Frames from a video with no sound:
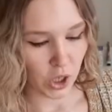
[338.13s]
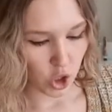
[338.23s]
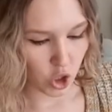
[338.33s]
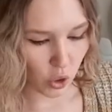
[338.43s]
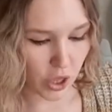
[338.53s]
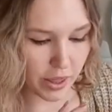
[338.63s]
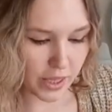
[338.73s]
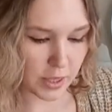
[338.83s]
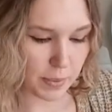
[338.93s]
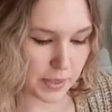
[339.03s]
So
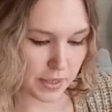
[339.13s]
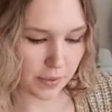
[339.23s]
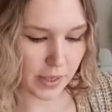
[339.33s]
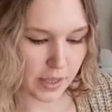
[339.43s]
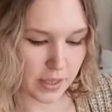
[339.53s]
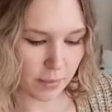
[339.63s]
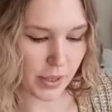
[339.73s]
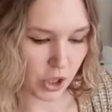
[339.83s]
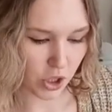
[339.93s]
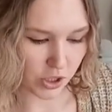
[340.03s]
this specific
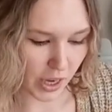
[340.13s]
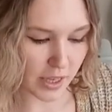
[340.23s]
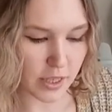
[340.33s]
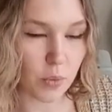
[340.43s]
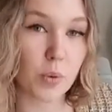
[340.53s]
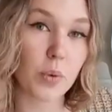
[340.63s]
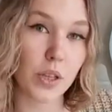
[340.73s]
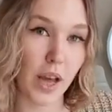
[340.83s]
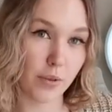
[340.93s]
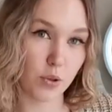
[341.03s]
examination task, we will
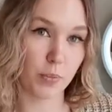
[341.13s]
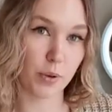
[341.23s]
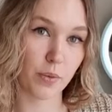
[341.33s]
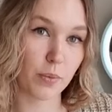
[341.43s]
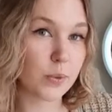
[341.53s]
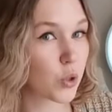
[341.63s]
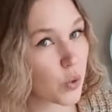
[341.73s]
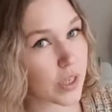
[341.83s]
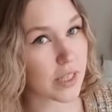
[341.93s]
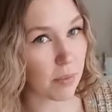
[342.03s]
have to perform two
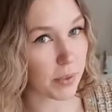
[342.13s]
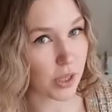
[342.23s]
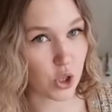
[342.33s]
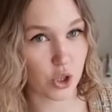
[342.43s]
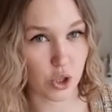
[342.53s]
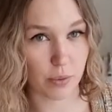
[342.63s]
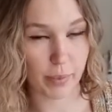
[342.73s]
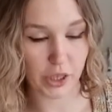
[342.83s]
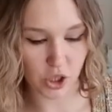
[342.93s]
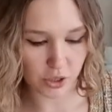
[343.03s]
examinations on the
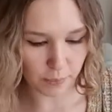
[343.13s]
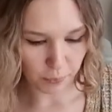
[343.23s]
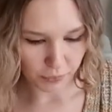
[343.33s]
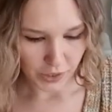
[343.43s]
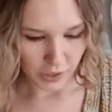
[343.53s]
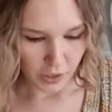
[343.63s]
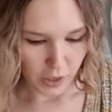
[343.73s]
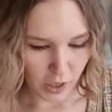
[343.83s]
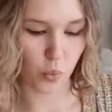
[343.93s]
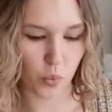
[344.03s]
patient.
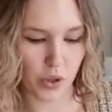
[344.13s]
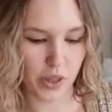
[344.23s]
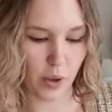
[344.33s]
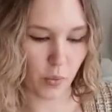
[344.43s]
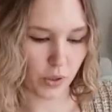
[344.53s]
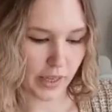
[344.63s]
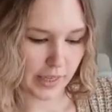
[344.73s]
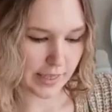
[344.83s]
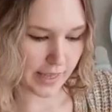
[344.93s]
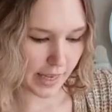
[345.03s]
They will
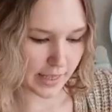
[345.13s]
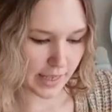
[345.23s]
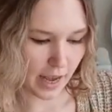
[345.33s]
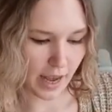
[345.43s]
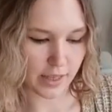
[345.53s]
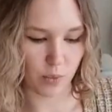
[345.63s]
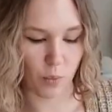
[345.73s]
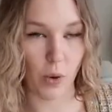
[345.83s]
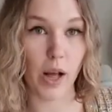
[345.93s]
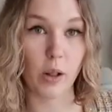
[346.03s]
assess us
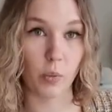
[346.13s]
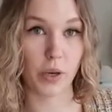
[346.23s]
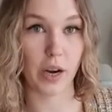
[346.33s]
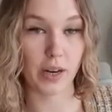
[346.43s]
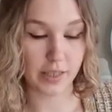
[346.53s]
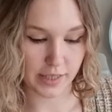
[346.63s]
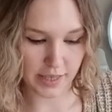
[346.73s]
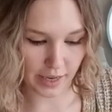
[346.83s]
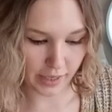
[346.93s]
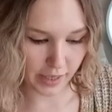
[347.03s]
while we are
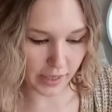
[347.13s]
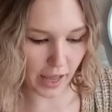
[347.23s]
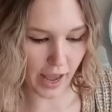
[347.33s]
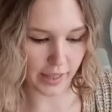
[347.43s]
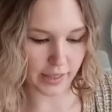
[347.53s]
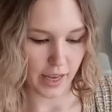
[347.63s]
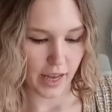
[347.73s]
undertaking it, and